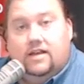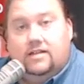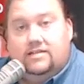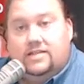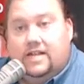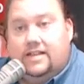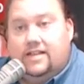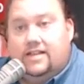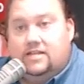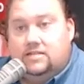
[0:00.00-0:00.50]

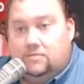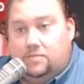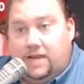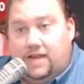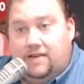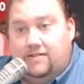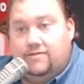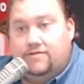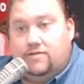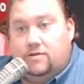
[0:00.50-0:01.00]
not that it's
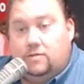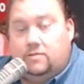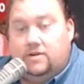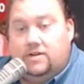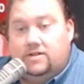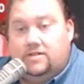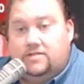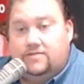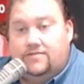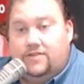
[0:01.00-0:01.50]
painful, but
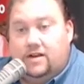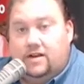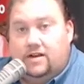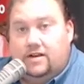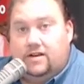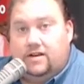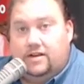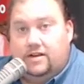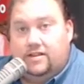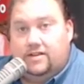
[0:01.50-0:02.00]

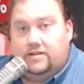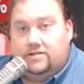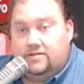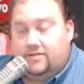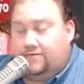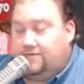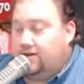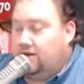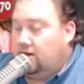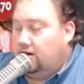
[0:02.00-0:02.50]
there's a
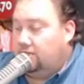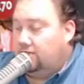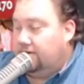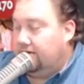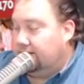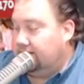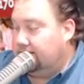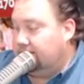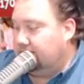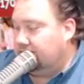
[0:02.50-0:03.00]
very
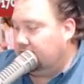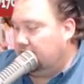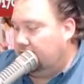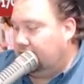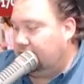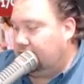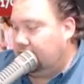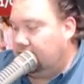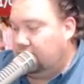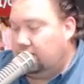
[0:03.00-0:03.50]
big
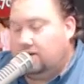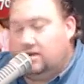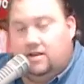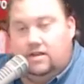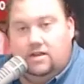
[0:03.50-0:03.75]
discomfort